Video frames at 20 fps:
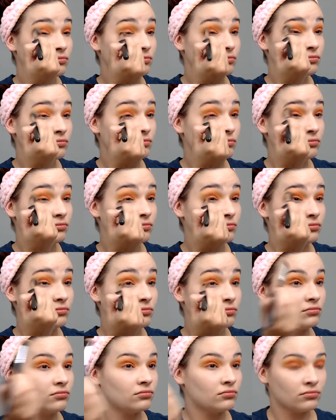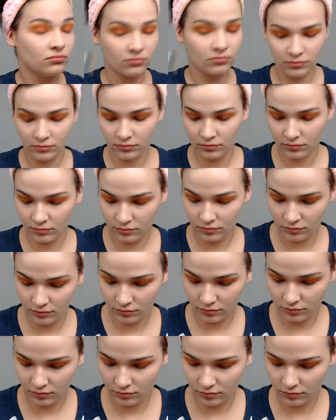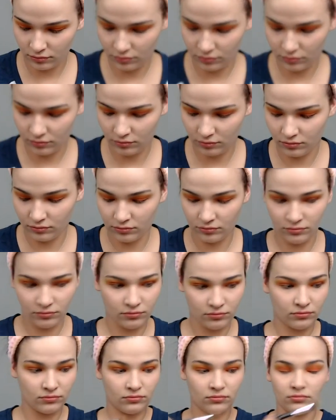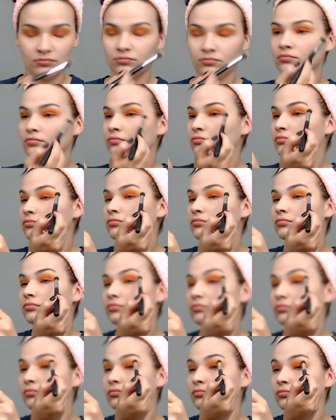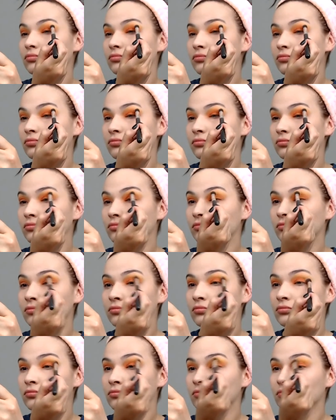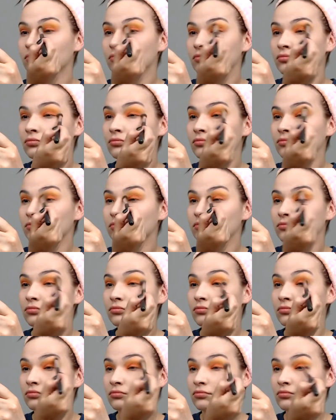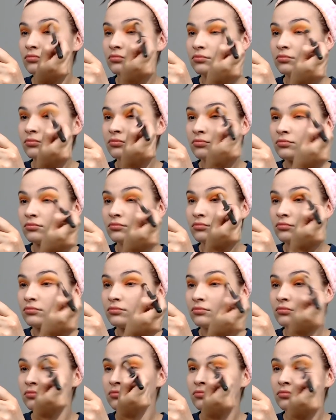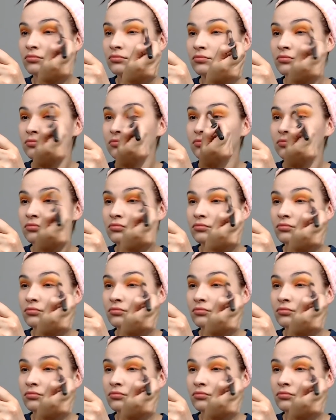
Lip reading: No one is speaking in this clip.